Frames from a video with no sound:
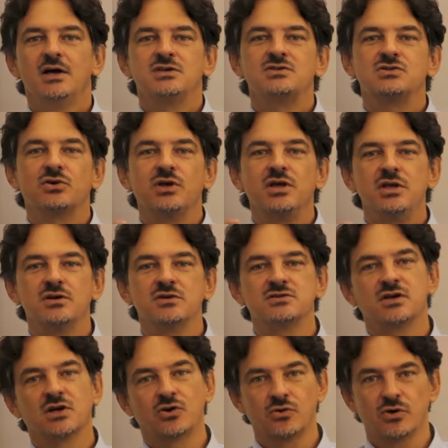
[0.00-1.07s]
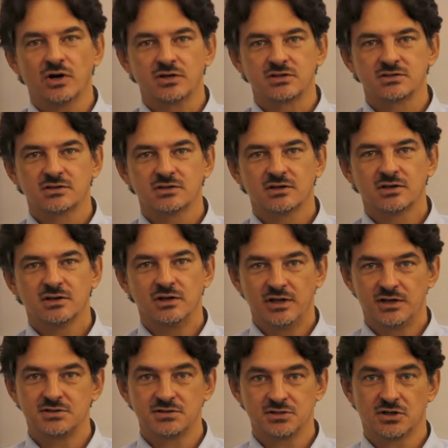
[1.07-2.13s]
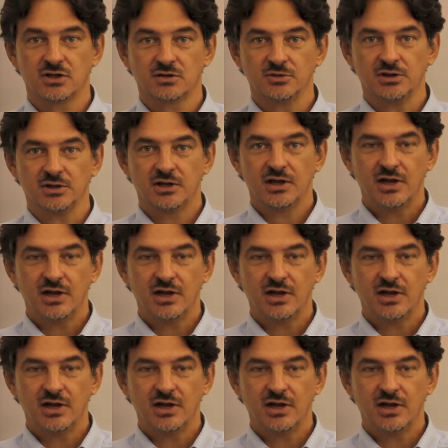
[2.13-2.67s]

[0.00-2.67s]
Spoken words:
So here's the crux, ladies and gentlemen.